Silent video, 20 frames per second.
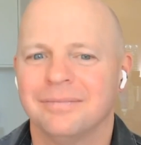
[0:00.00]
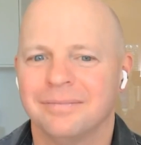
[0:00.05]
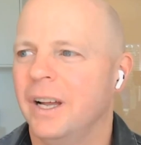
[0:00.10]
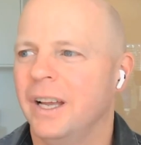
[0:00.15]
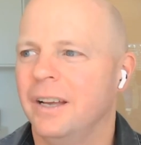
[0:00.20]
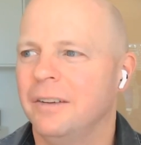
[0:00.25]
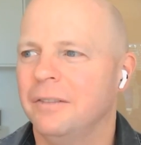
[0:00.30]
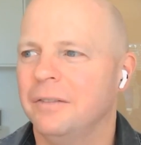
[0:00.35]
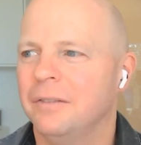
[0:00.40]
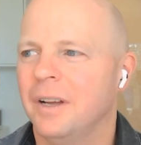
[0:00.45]

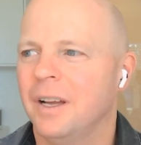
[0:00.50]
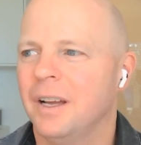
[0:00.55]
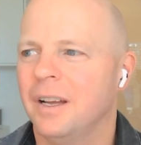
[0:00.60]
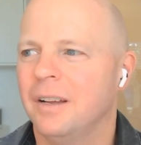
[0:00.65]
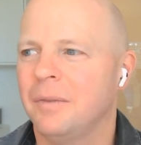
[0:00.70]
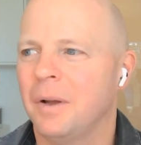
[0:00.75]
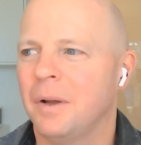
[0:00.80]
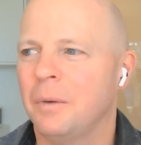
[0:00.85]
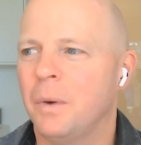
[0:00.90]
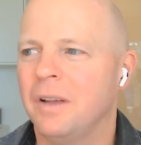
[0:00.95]
I have
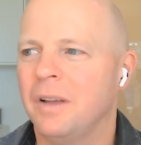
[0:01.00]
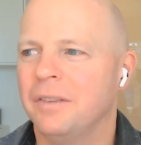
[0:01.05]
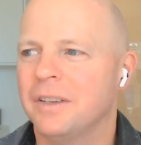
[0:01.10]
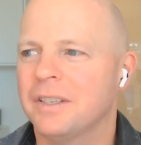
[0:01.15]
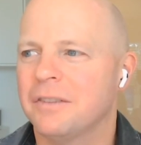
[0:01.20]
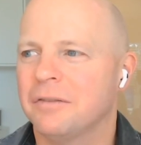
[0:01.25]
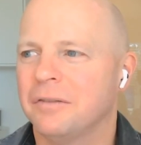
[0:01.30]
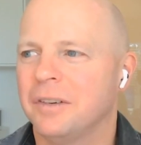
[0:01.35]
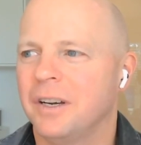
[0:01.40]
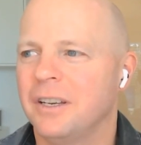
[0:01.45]
my wife
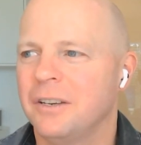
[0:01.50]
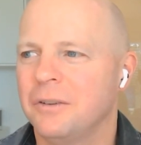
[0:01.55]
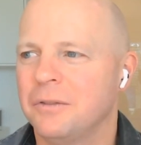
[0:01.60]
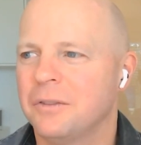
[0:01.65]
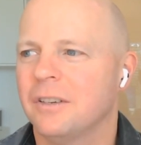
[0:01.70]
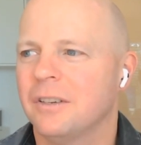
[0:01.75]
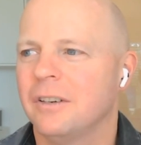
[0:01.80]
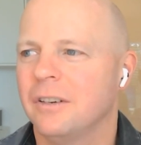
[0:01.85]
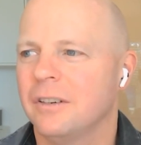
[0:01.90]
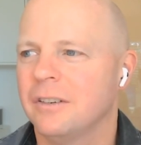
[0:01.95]
has a friend
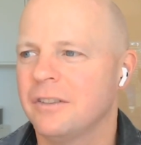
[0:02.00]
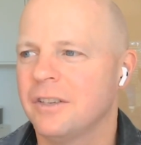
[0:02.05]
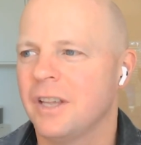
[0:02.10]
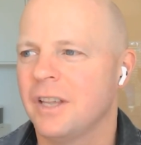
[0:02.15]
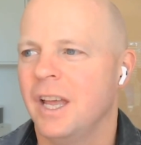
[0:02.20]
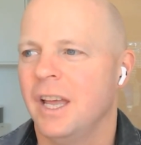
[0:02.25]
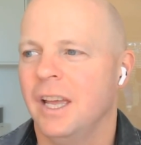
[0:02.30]
who's a nurse,